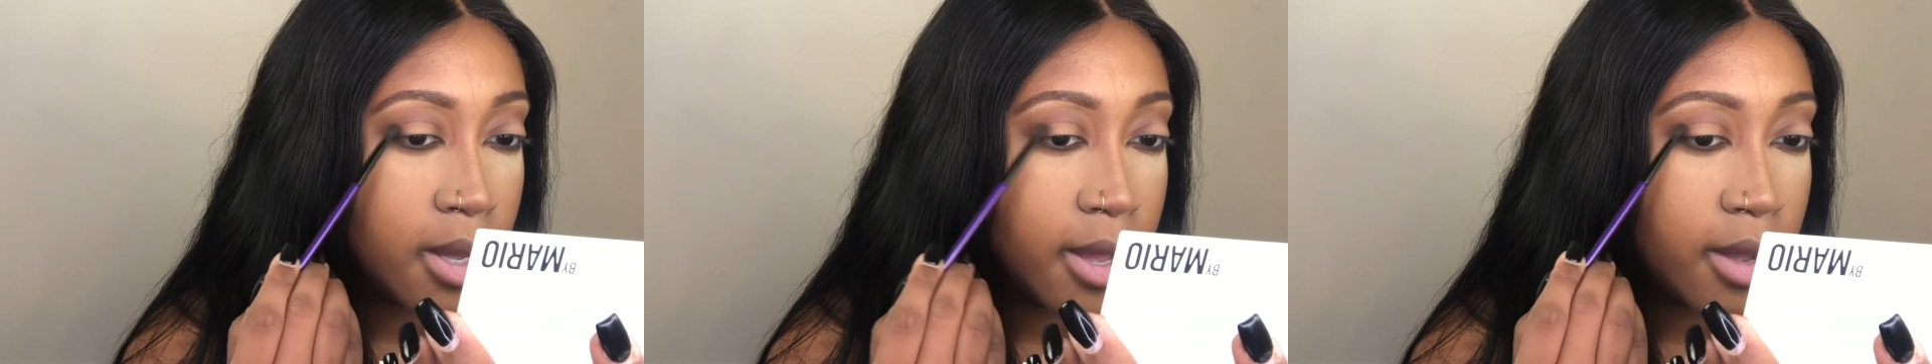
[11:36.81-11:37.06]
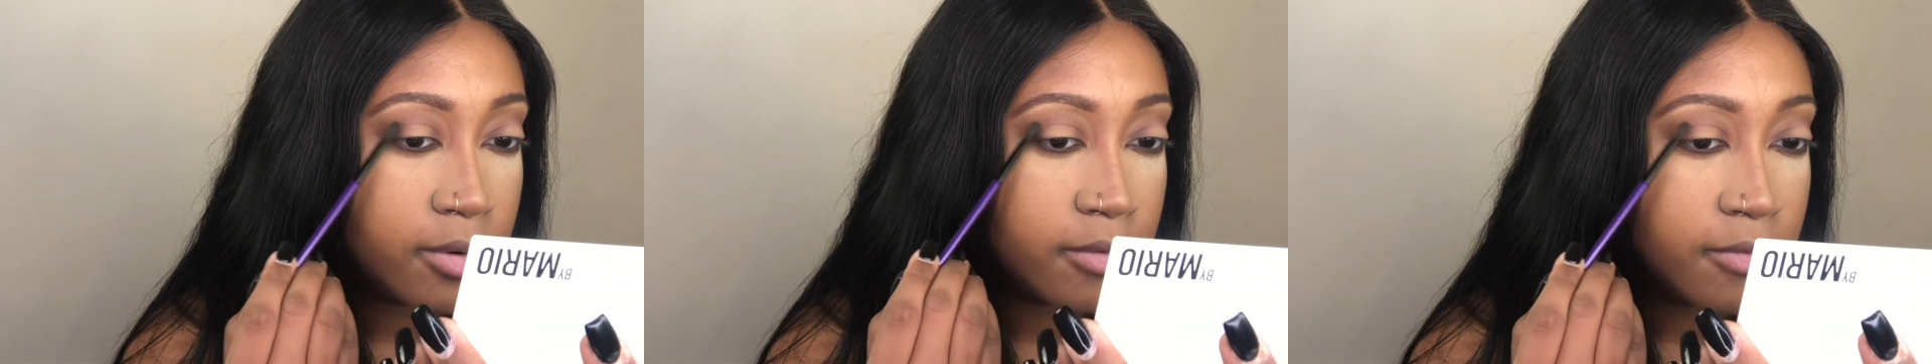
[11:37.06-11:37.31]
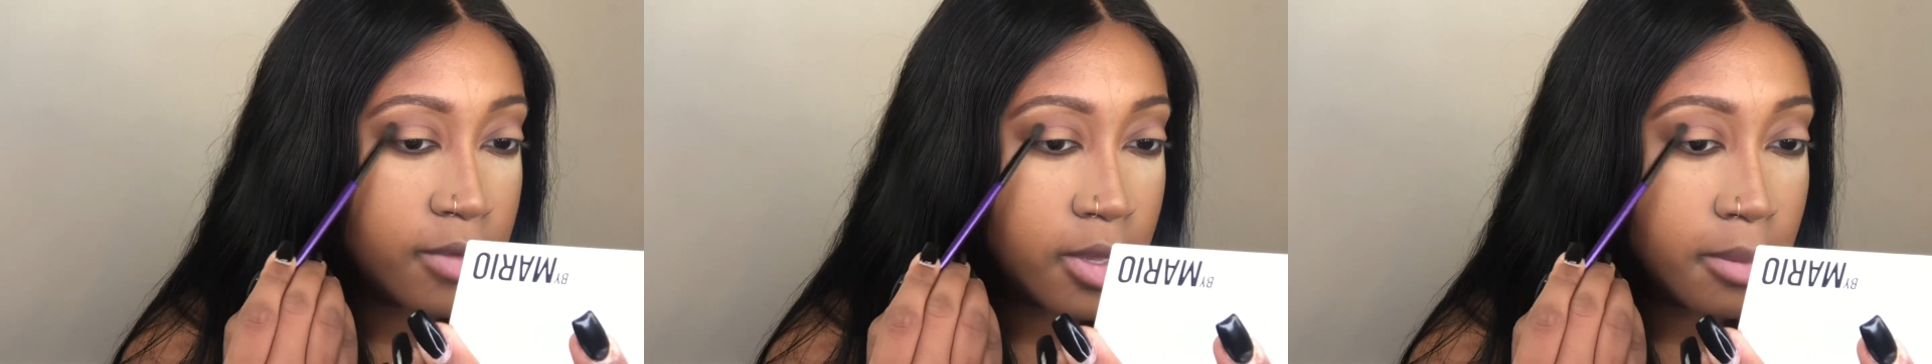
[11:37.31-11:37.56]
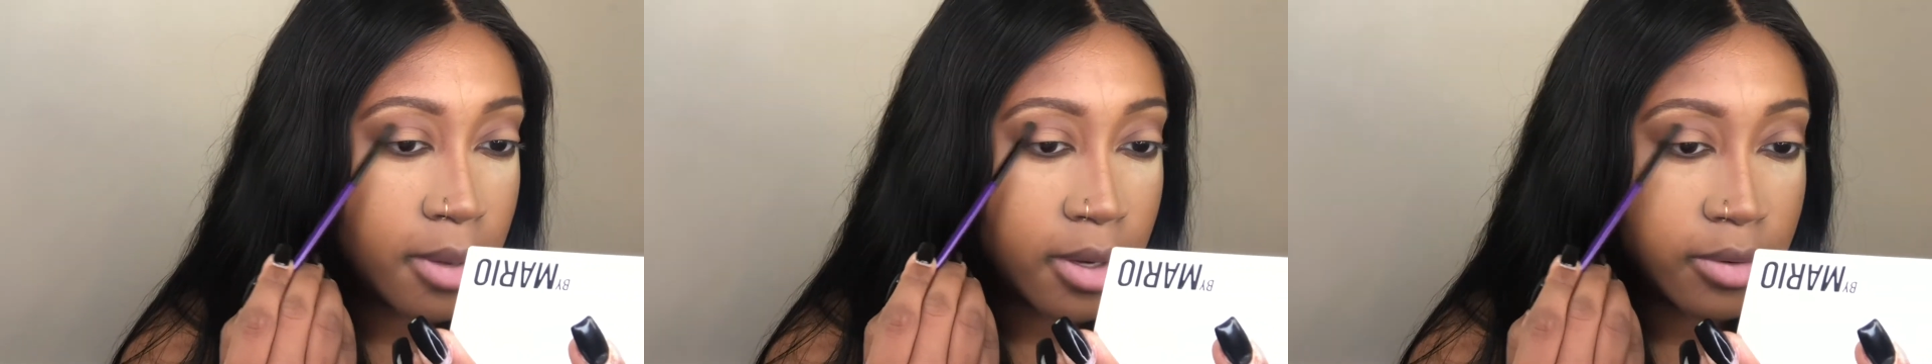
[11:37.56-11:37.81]
outer V
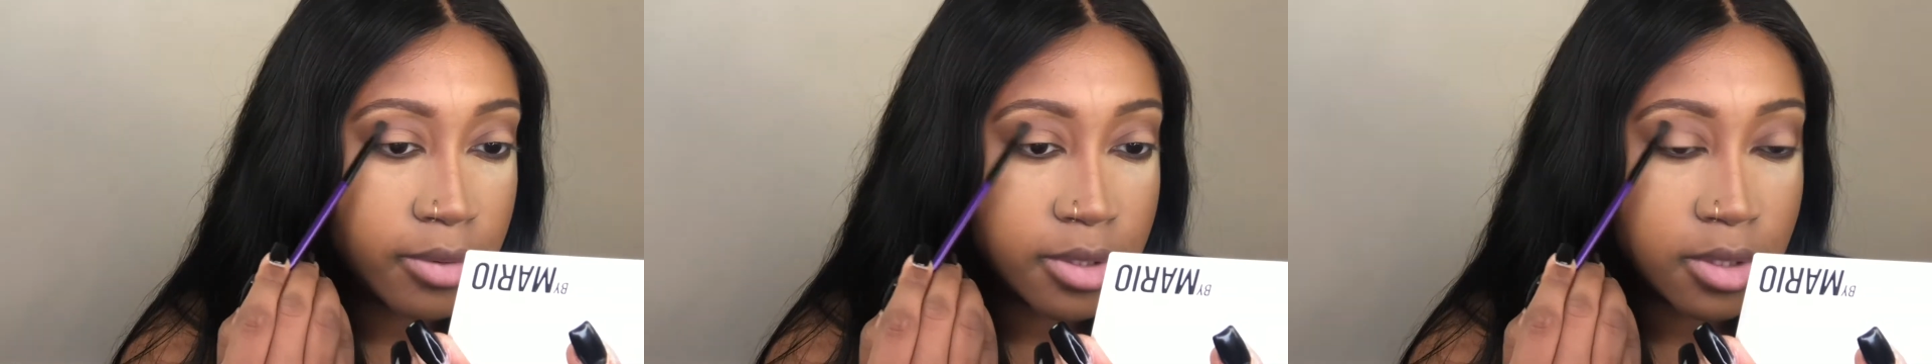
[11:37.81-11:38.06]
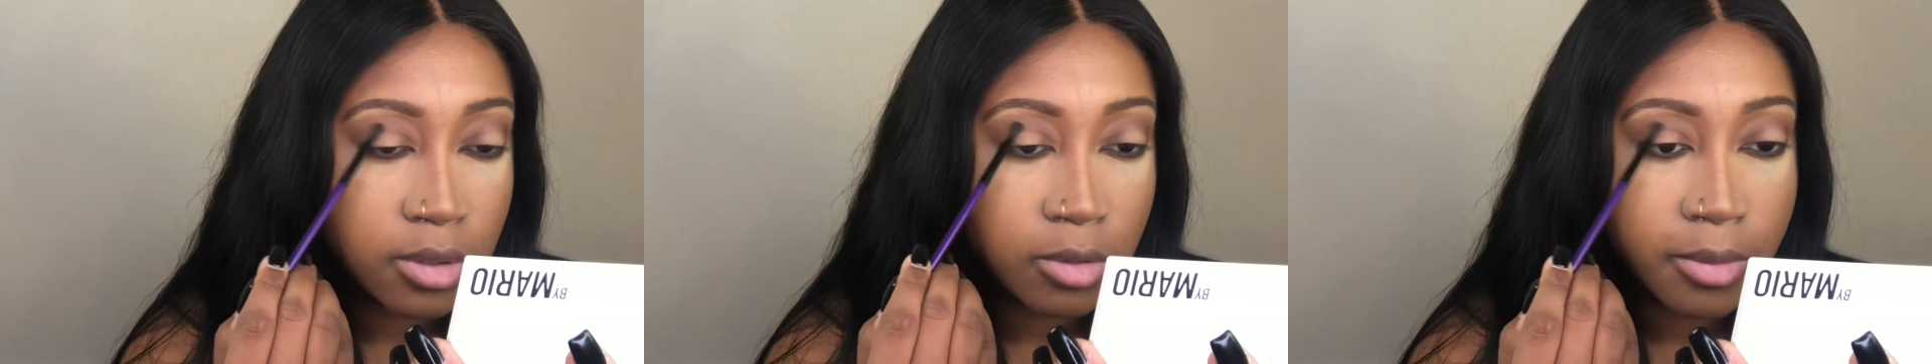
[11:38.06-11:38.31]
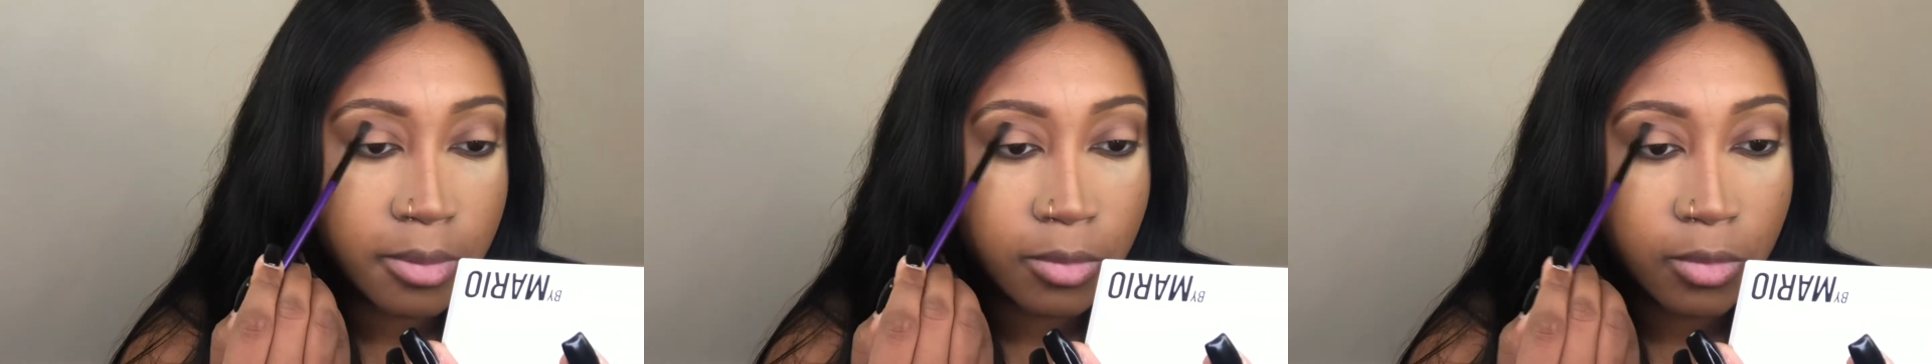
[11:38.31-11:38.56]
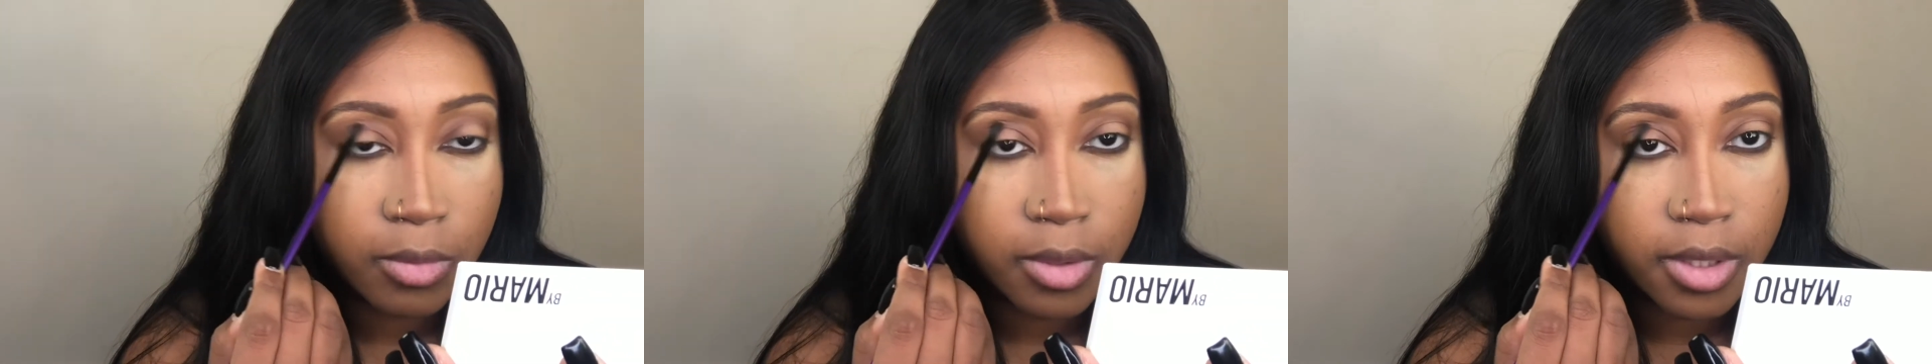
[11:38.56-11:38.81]
and my crease a little bit
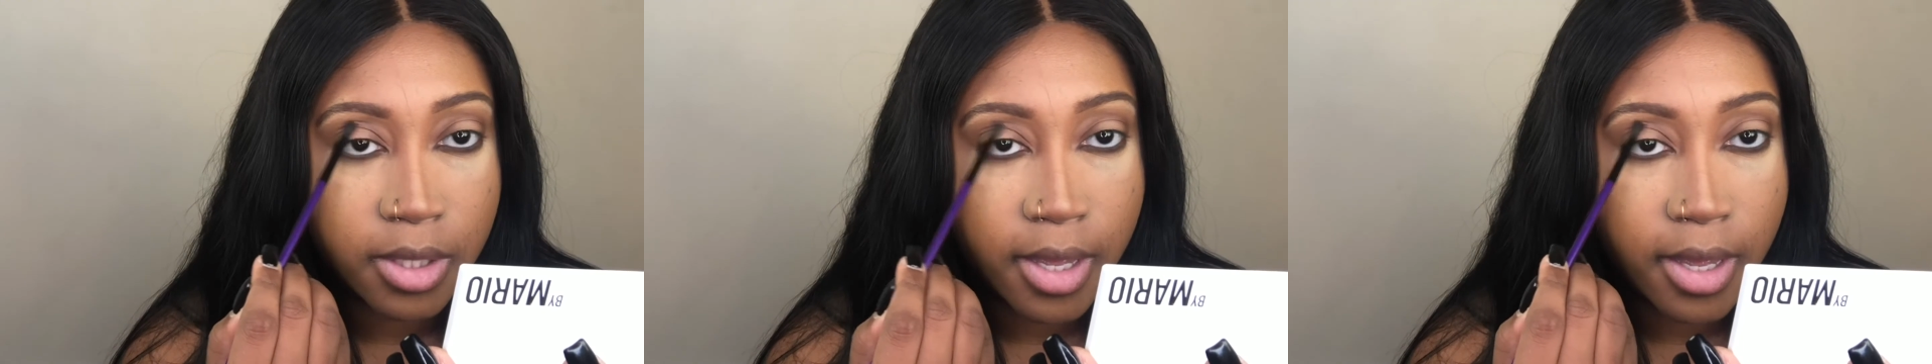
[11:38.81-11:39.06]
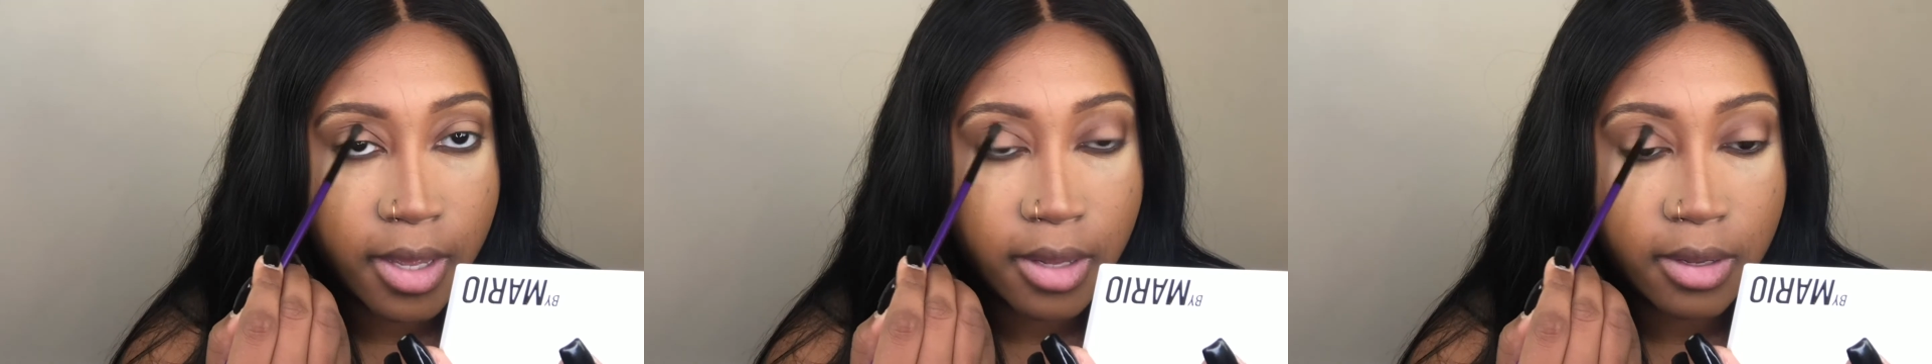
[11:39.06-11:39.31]
more with that.